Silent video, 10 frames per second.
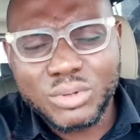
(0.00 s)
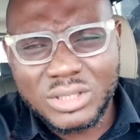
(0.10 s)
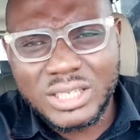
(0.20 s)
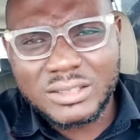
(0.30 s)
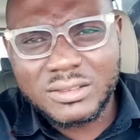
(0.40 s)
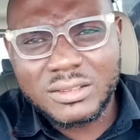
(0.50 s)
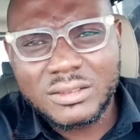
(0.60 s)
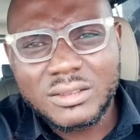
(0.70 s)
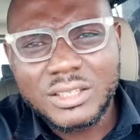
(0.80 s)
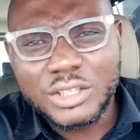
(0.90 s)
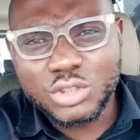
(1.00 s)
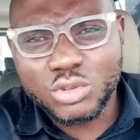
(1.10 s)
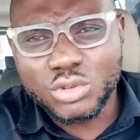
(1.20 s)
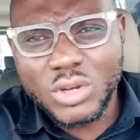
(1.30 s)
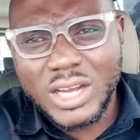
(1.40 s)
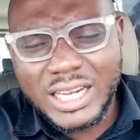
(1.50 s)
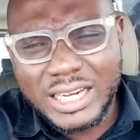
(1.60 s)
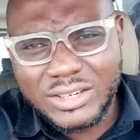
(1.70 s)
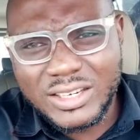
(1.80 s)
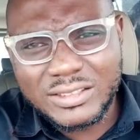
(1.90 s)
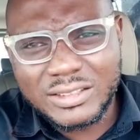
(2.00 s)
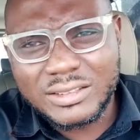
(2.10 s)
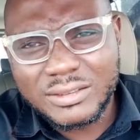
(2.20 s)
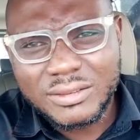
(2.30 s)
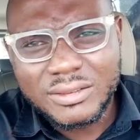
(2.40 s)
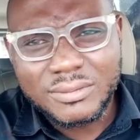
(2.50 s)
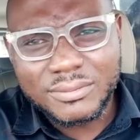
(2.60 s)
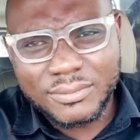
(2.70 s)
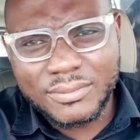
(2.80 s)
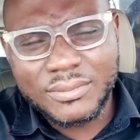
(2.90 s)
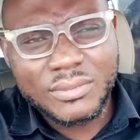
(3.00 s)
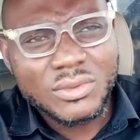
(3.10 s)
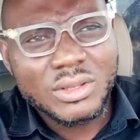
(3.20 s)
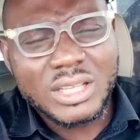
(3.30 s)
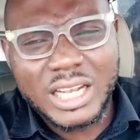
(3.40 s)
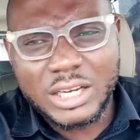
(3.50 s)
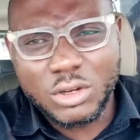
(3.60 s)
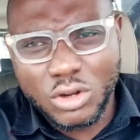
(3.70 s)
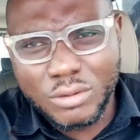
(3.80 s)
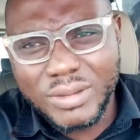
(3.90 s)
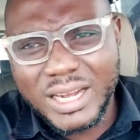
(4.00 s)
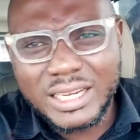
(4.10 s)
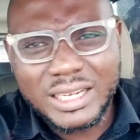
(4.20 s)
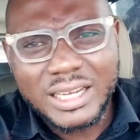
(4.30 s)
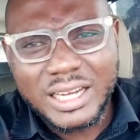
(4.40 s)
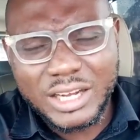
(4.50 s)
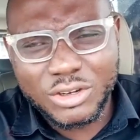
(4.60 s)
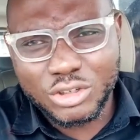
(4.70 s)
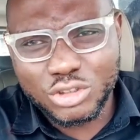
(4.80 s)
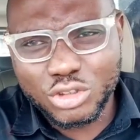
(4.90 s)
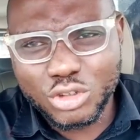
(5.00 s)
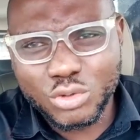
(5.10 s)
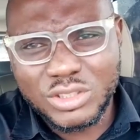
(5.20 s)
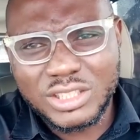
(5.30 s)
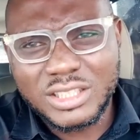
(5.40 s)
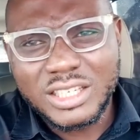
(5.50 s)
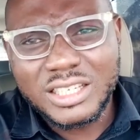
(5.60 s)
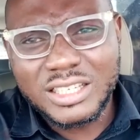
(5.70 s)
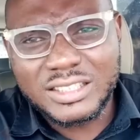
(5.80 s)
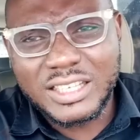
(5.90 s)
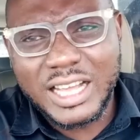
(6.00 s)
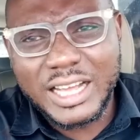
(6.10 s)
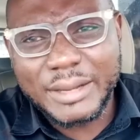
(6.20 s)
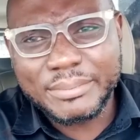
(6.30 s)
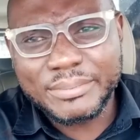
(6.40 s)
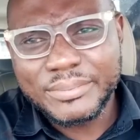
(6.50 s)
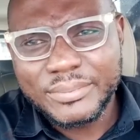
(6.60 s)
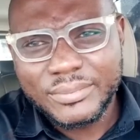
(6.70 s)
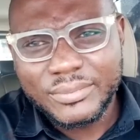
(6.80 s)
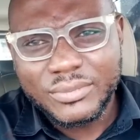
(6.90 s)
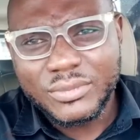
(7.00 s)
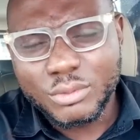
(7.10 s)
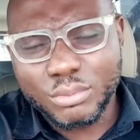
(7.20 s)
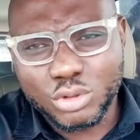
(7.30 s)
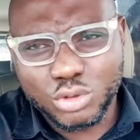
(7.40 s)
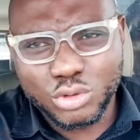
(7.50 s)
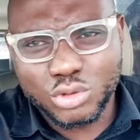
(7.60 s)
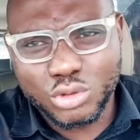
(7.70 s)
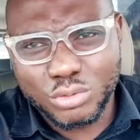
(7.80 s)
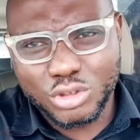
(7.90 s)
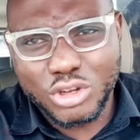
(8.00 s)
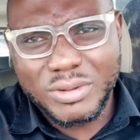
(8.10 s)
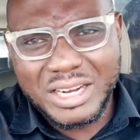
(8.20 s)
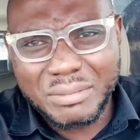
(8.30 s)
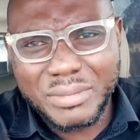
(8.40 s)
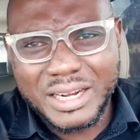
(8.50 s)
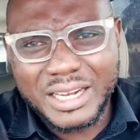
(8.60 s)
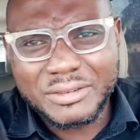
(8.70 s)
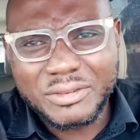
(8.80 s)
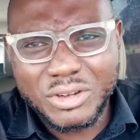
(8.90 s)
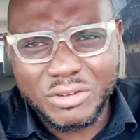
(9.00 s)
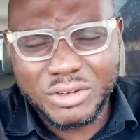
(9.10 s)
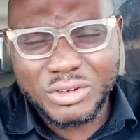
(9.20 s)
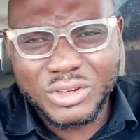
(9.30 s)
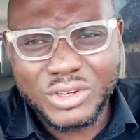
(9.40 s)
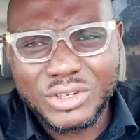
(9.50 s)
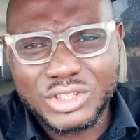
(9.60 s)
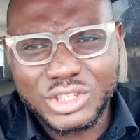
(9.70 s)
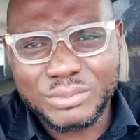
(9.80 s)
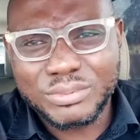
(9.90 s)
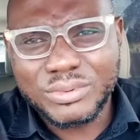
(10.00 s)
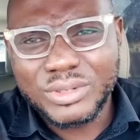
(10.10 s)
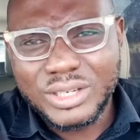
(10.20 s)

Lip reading: protest. You should go and address it. Then he'll come back and continue with his pursuit to become Anambra governorship.